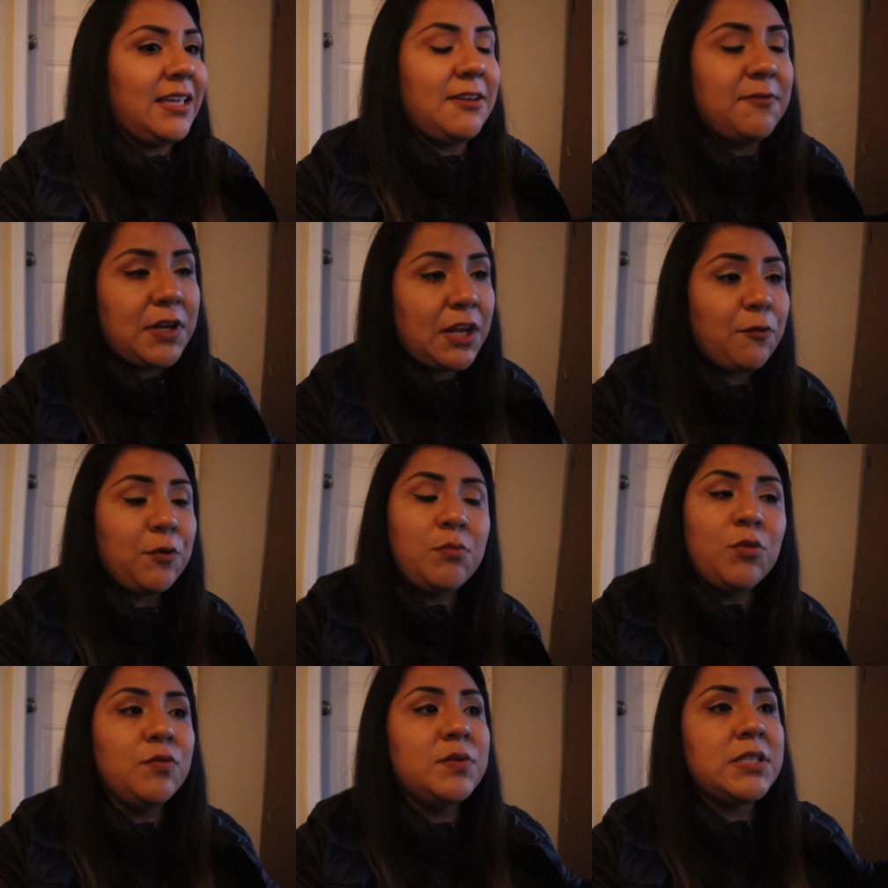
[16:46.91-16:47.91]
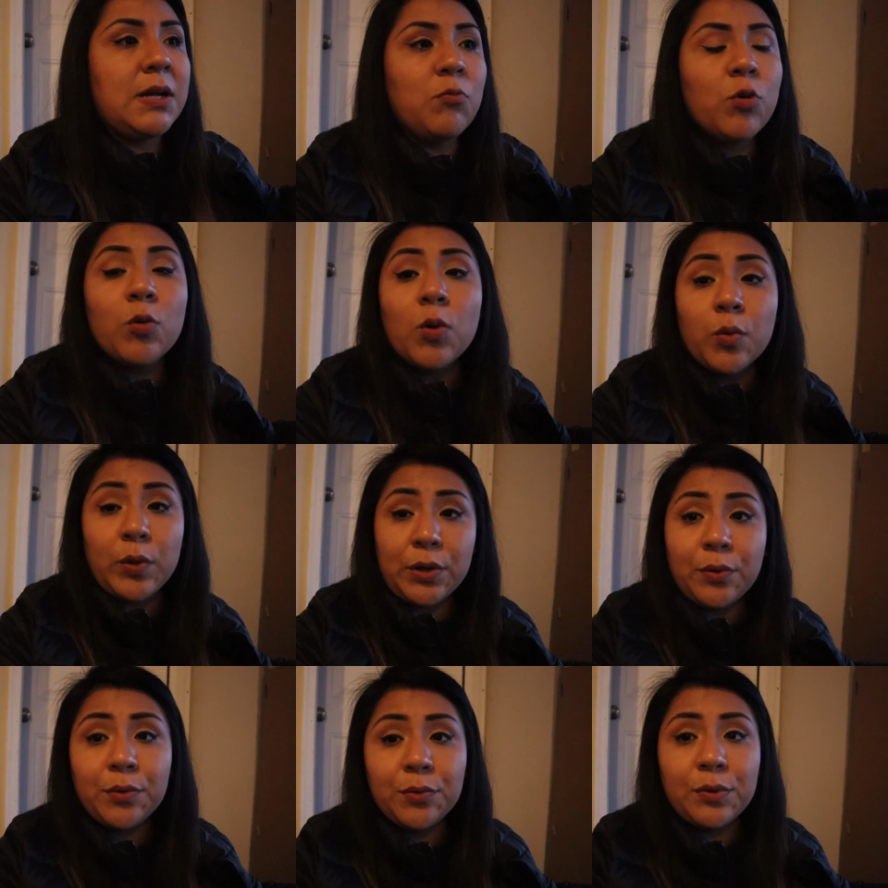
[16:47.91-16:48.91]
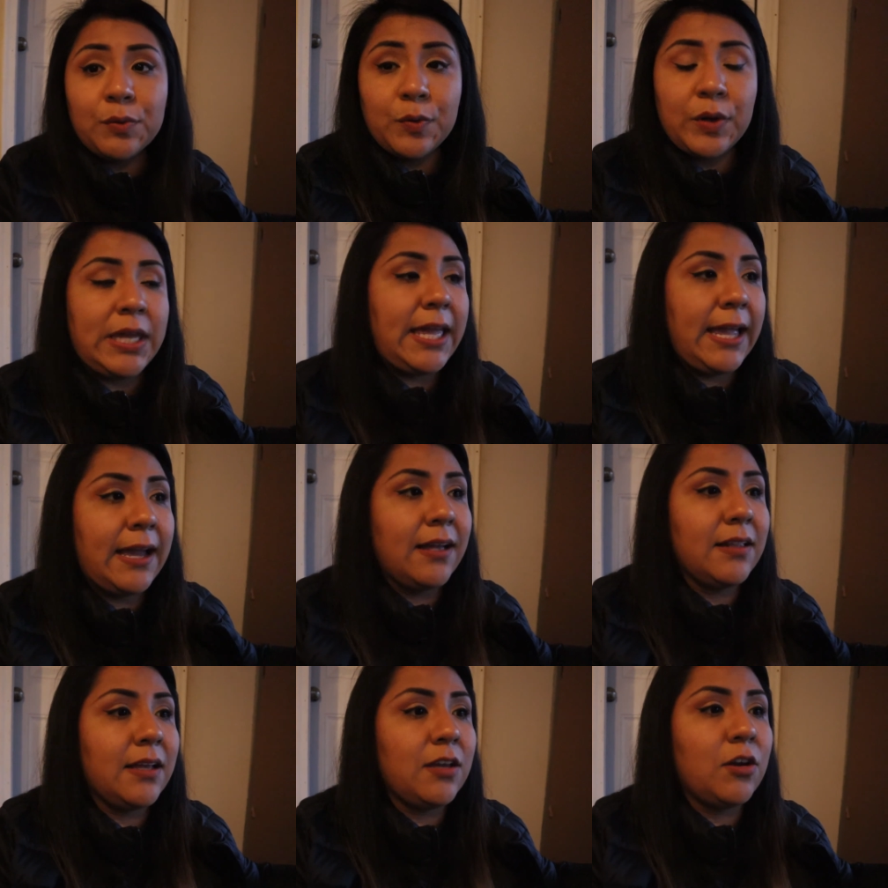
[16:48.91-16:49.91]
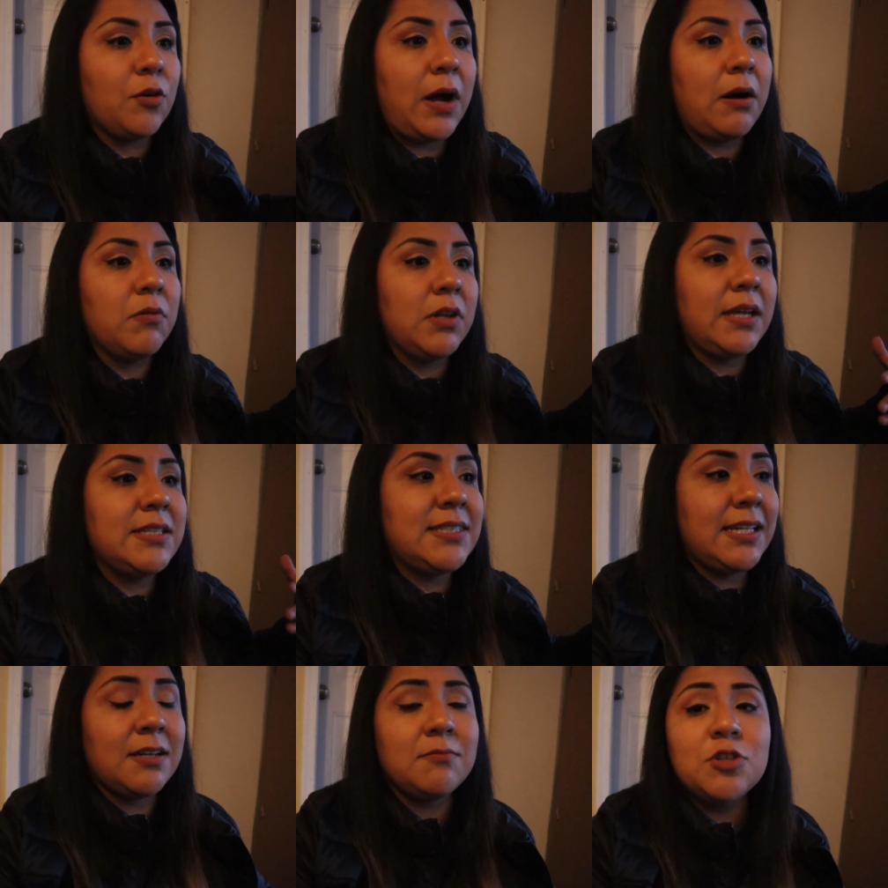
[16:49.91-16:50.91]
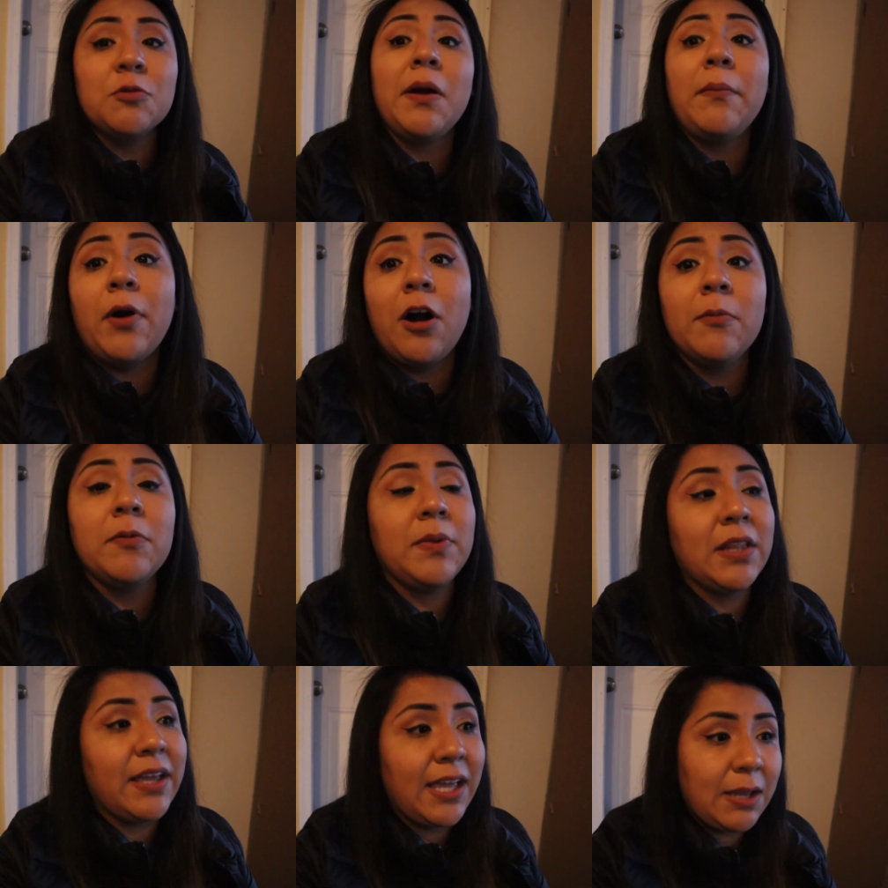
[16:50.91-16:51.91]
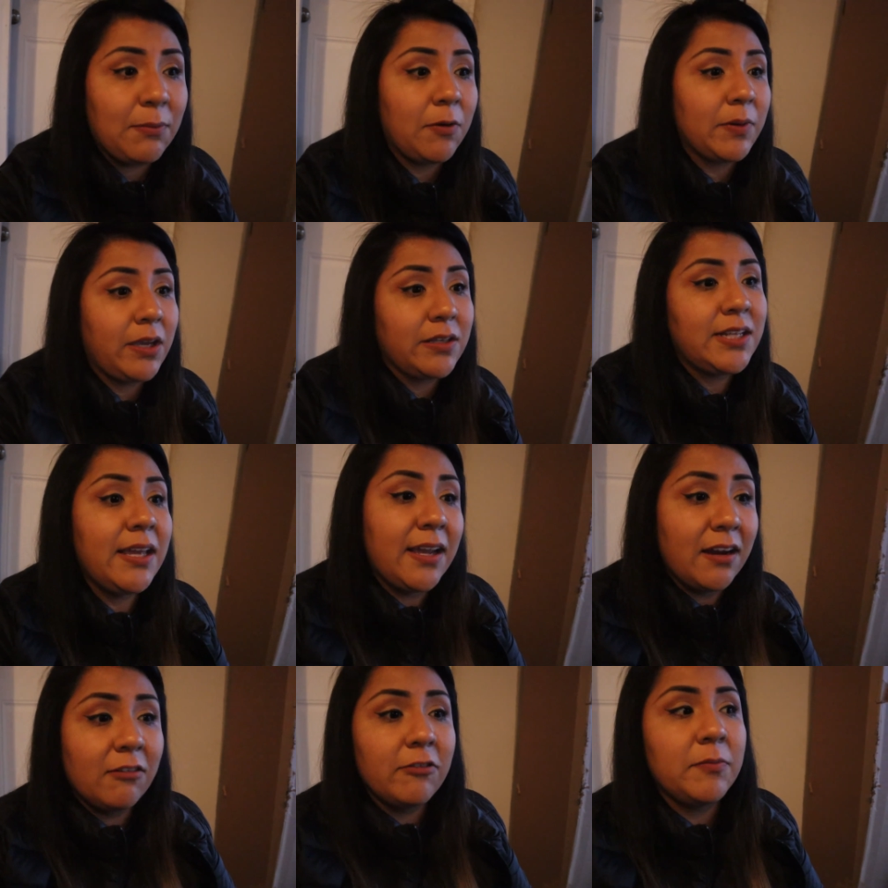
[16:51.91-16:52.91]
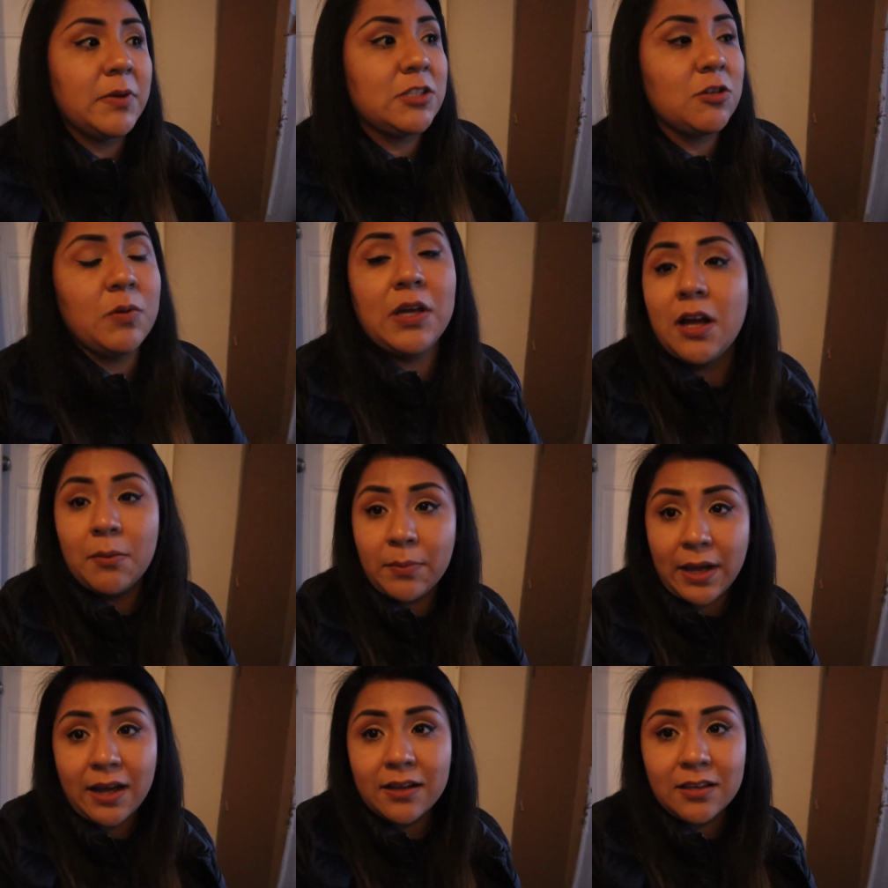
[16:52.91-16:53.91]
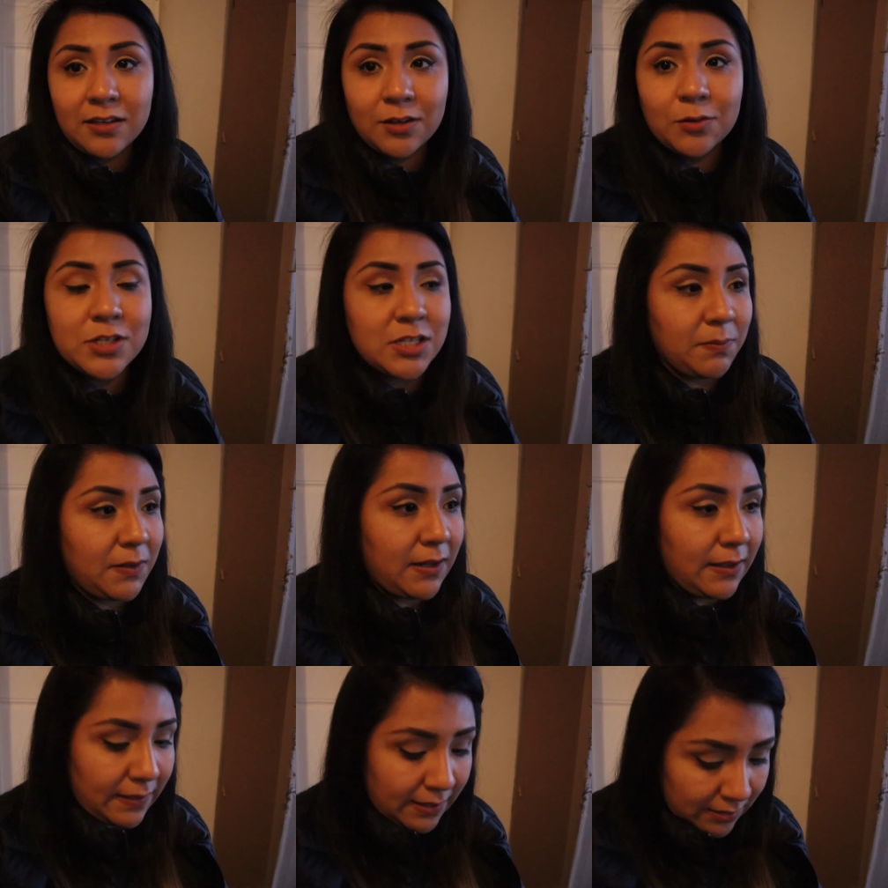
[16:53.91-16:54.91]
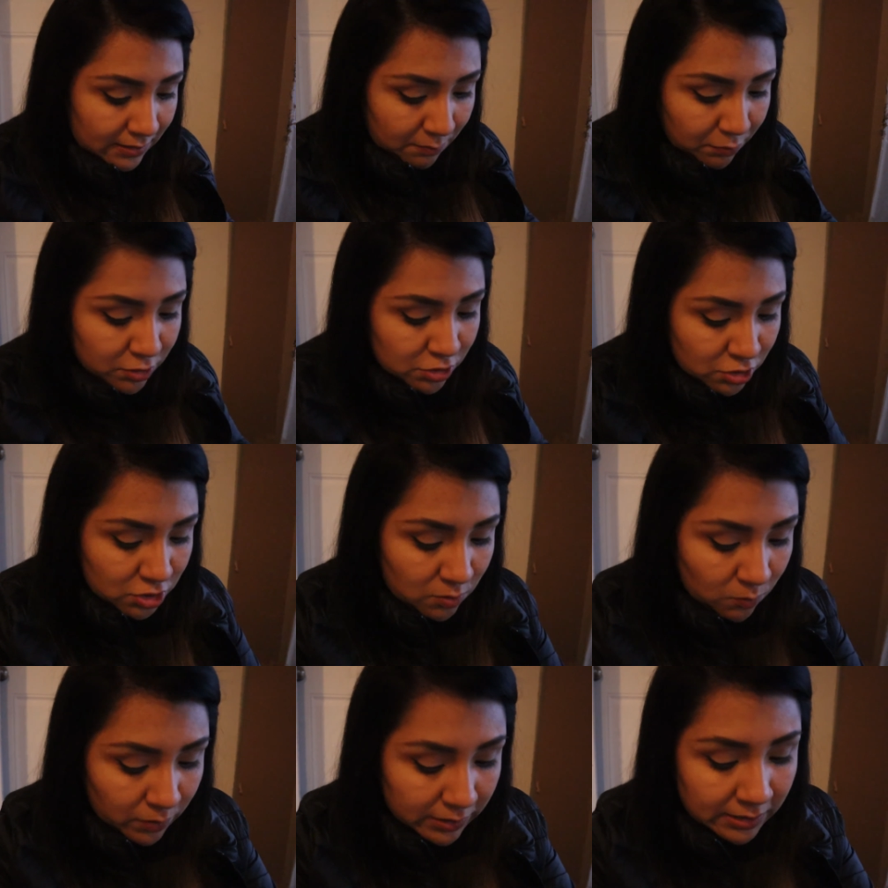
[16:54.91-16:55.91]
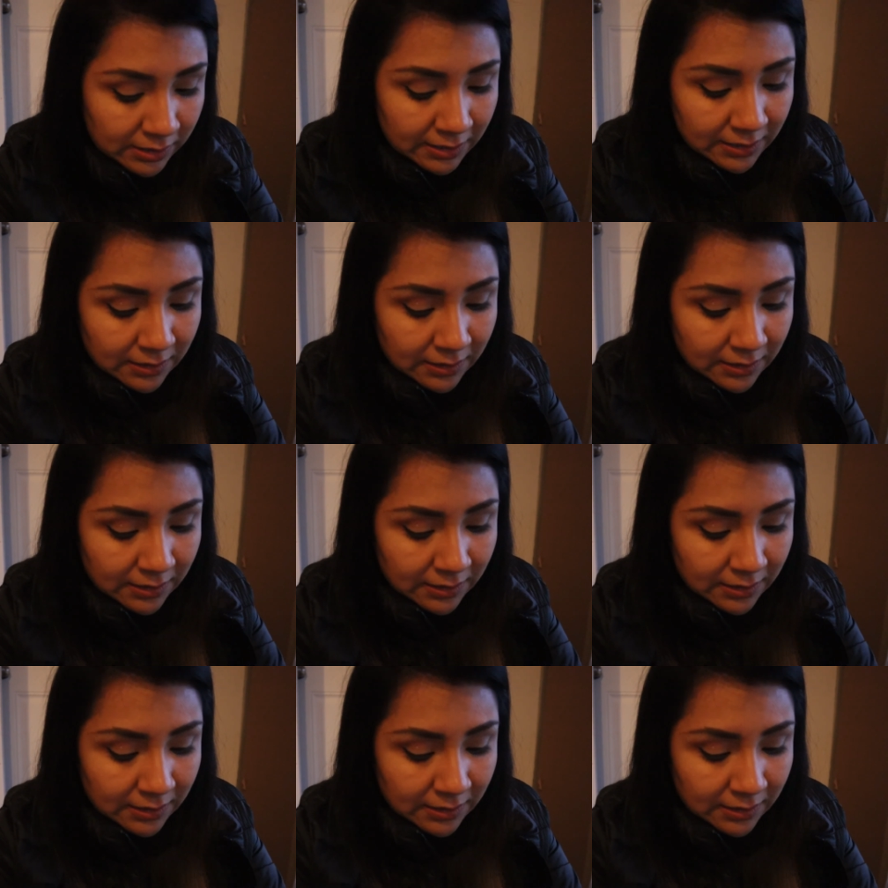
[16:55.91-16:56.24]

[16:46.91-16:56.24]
even if we move somewhere where we don't where we can't like you know i would like send him to my mom and be like hey mom can you take care of him until we come back you know or something like that and i'm pretty sure she would